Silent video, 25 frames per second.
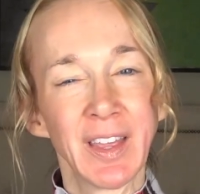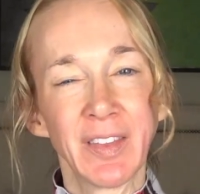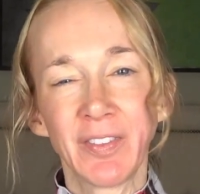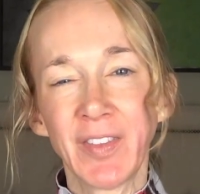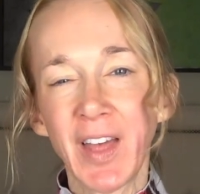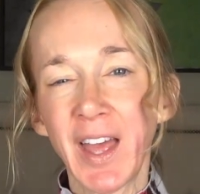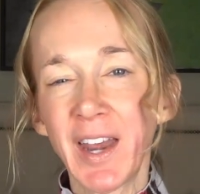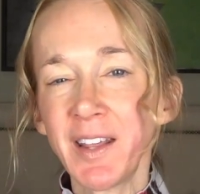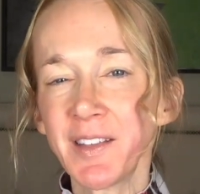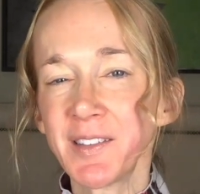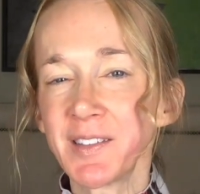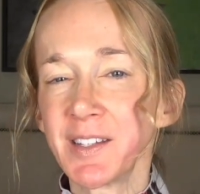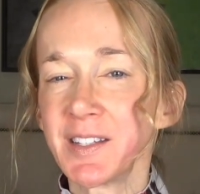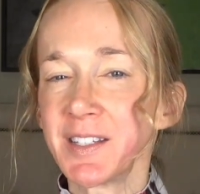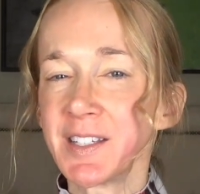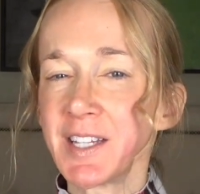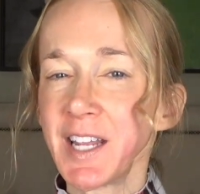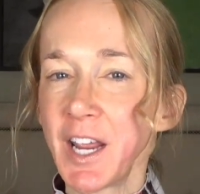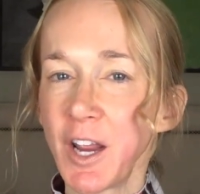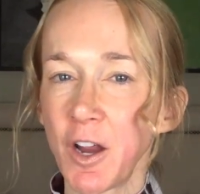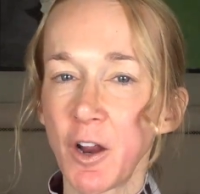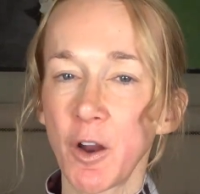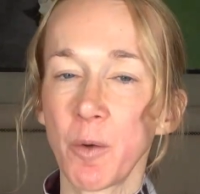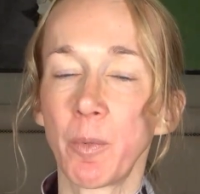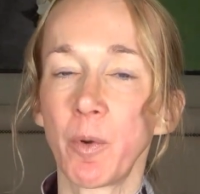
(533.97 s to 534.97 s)
That is a
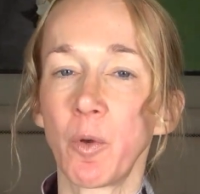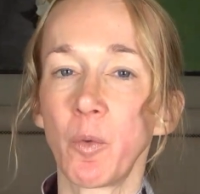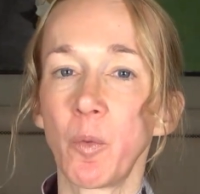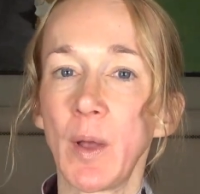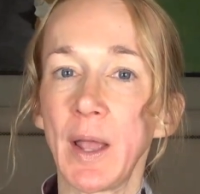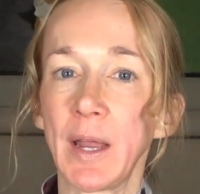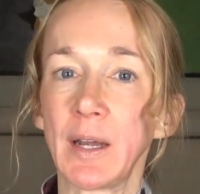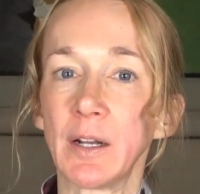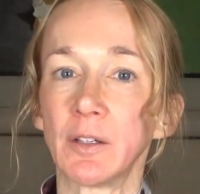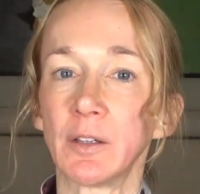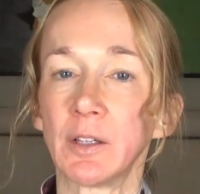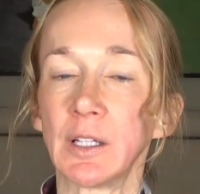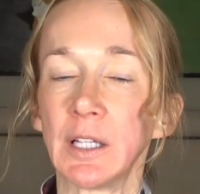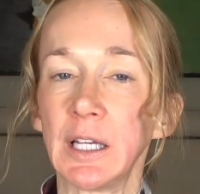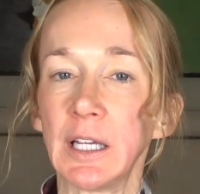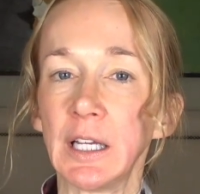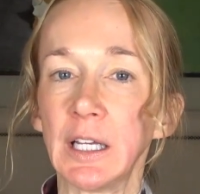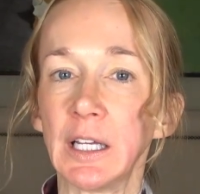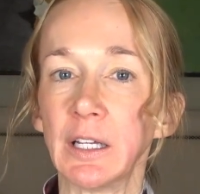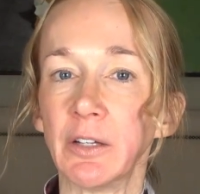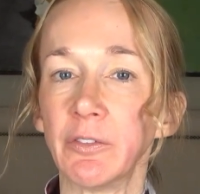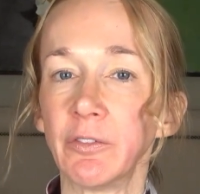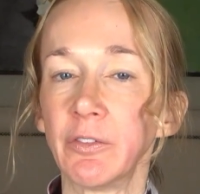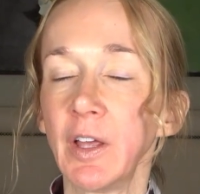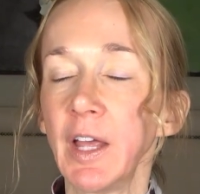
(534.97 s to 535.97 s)
terrible way to
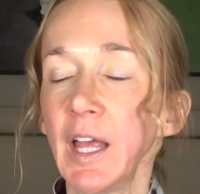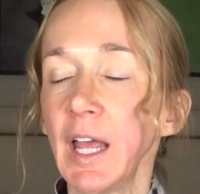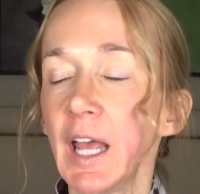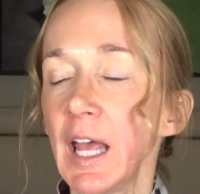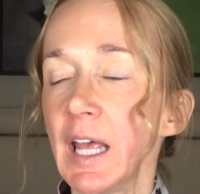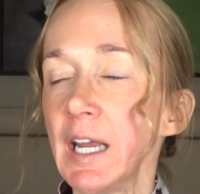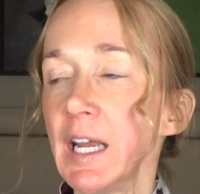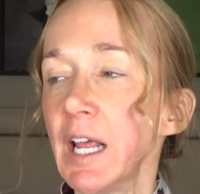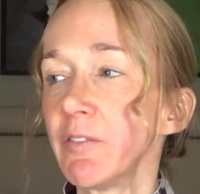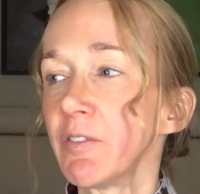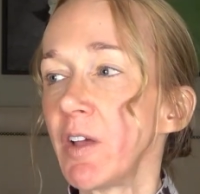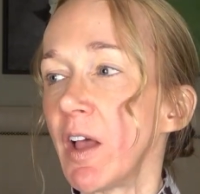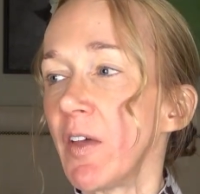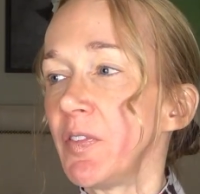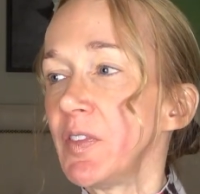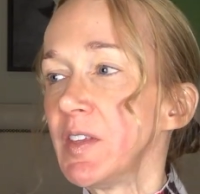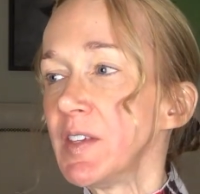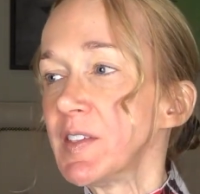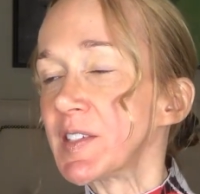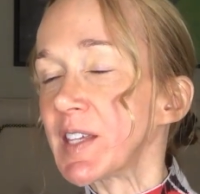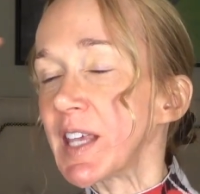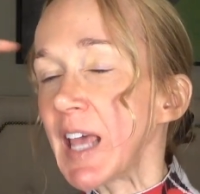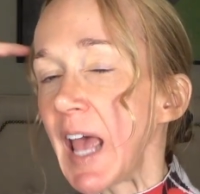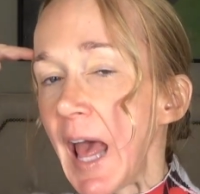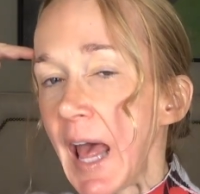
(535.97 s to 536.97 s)
live. And I've got
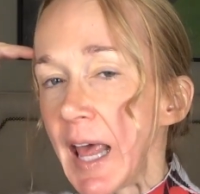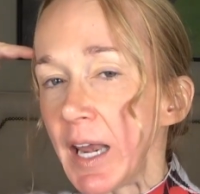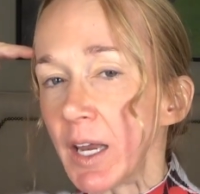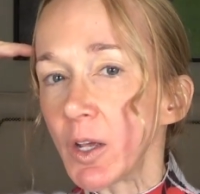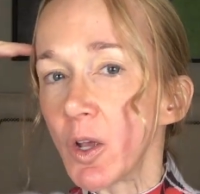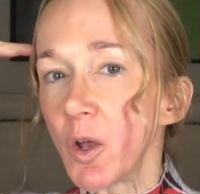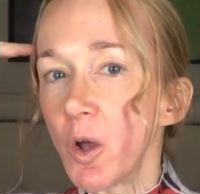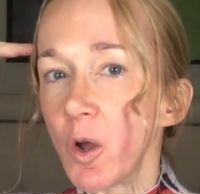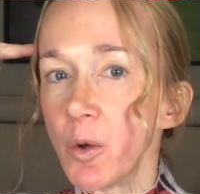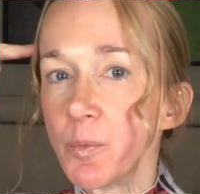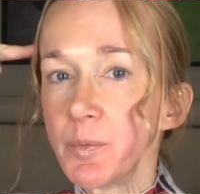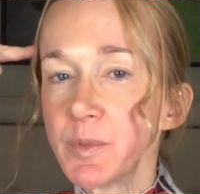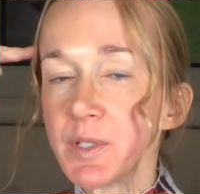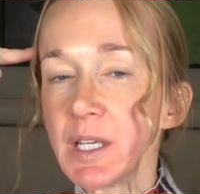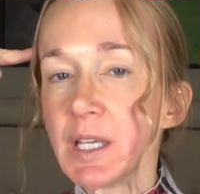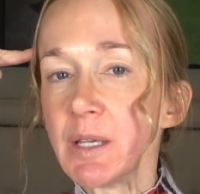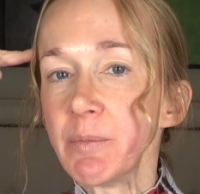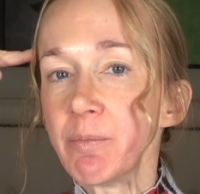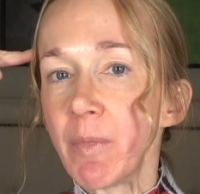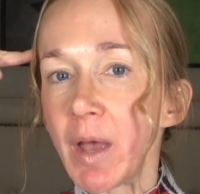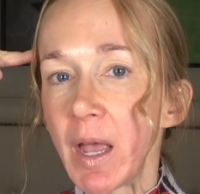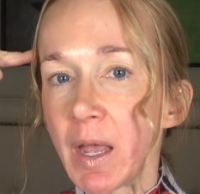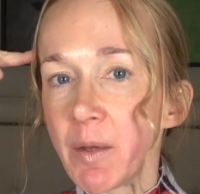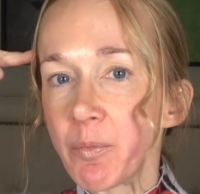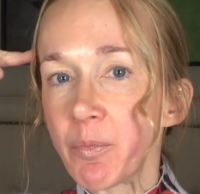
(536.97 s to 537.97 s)
these catacombs
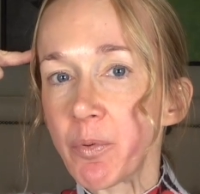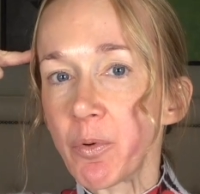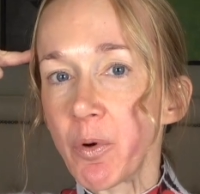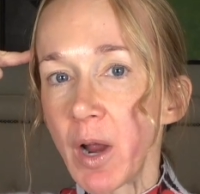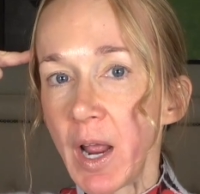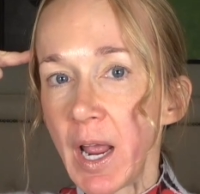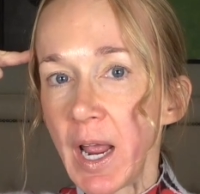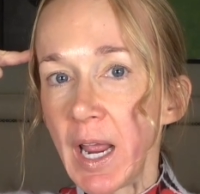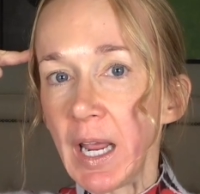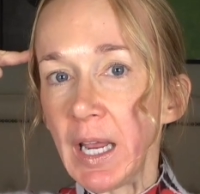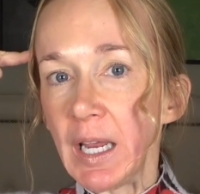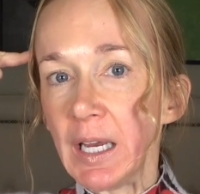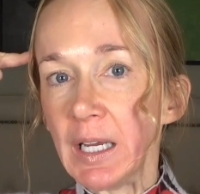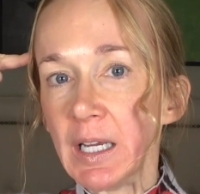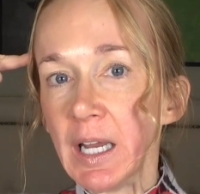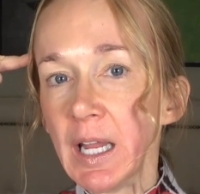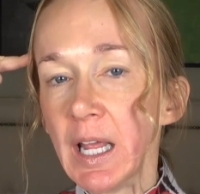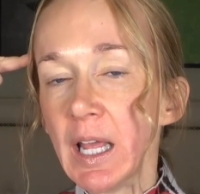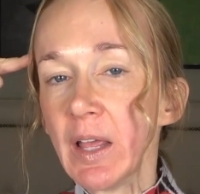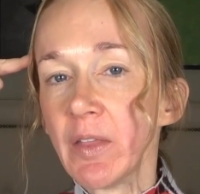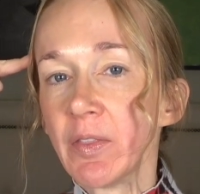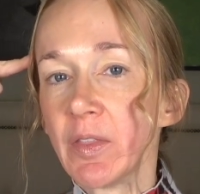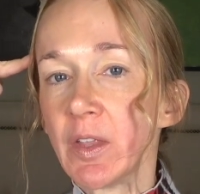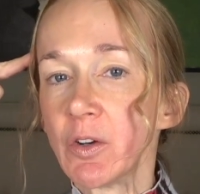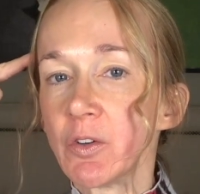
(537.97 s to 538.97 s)
in my brain
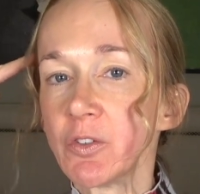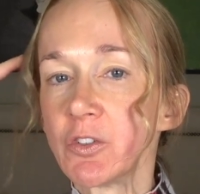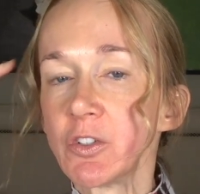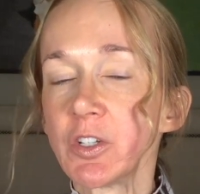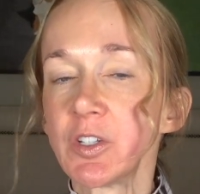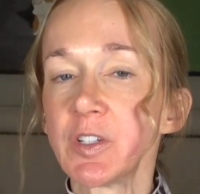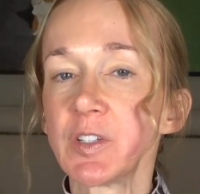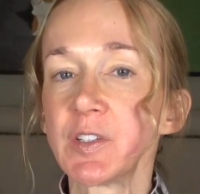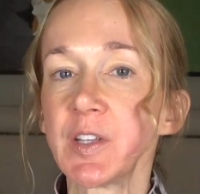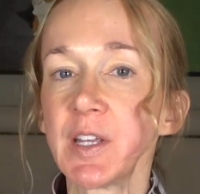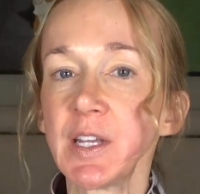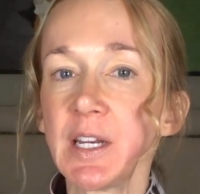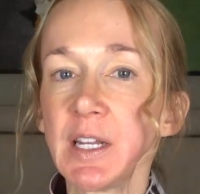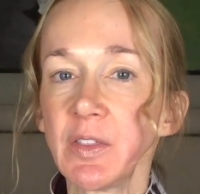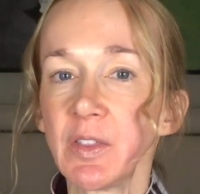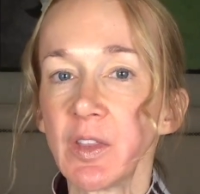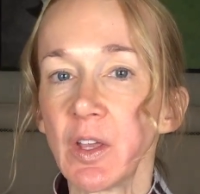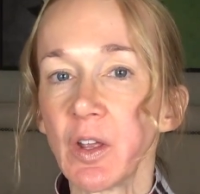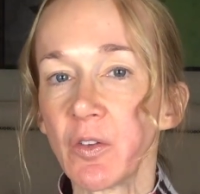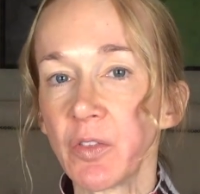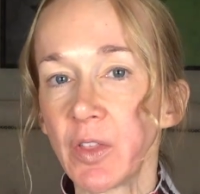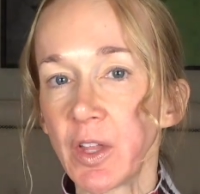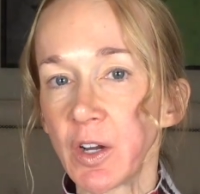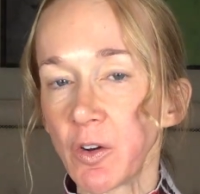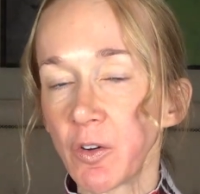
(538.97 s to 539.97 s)
that are just sitting
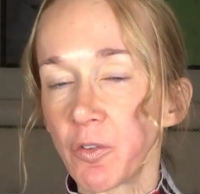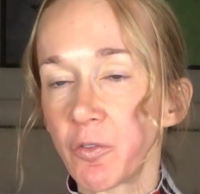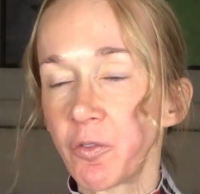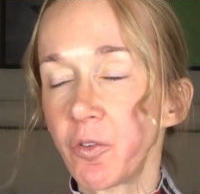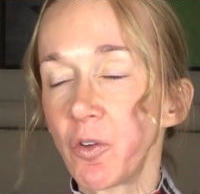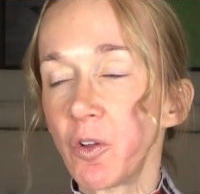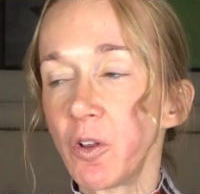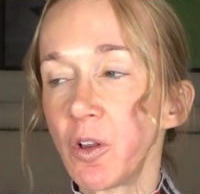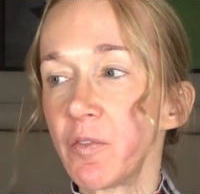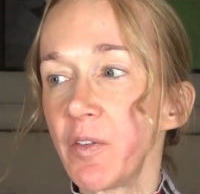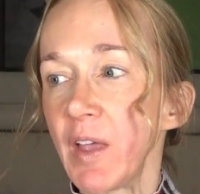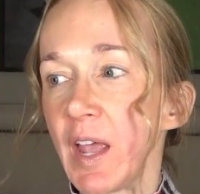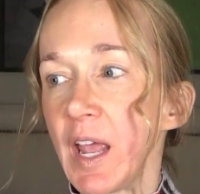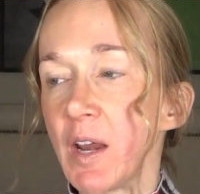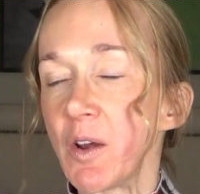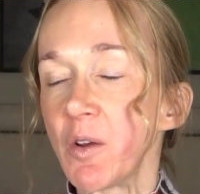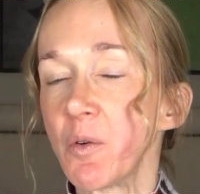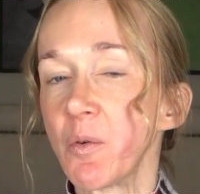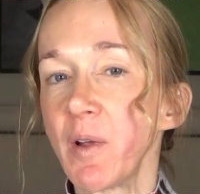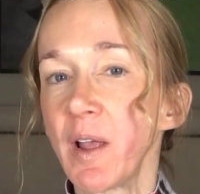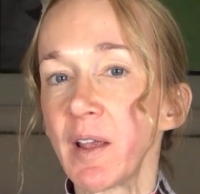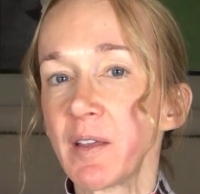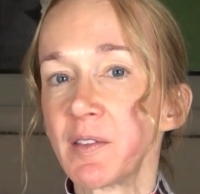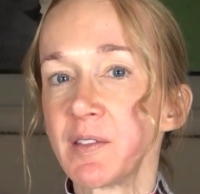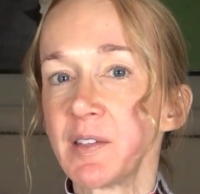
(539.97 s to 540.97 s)
there that are full of
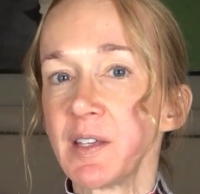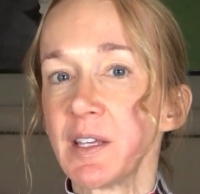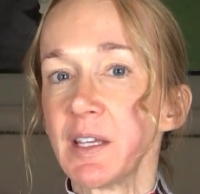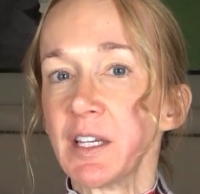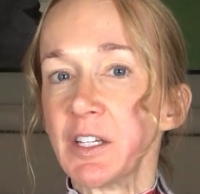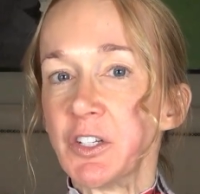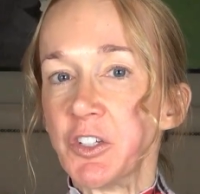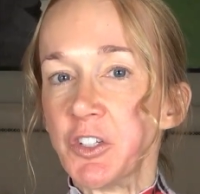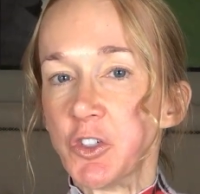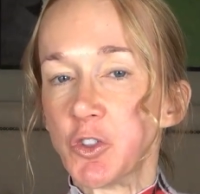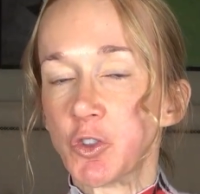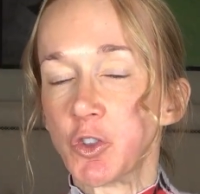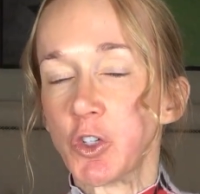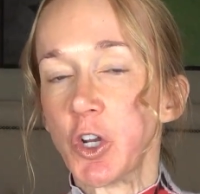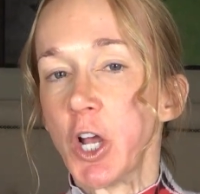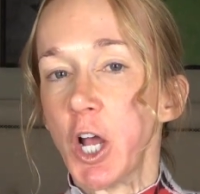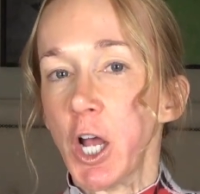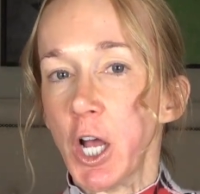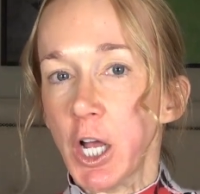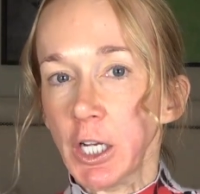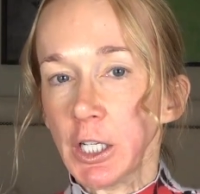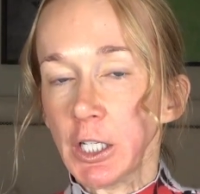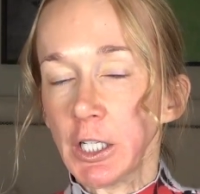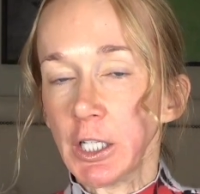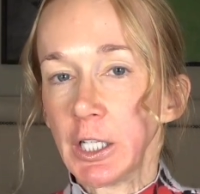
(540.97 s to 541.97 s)
anorexia
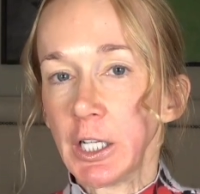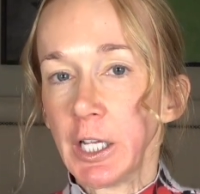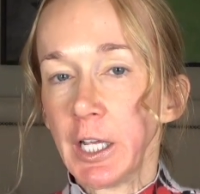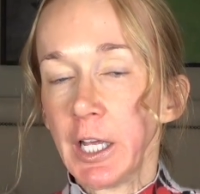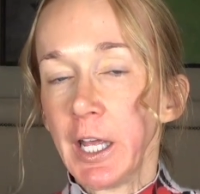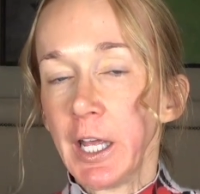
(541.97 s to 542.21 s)
junk.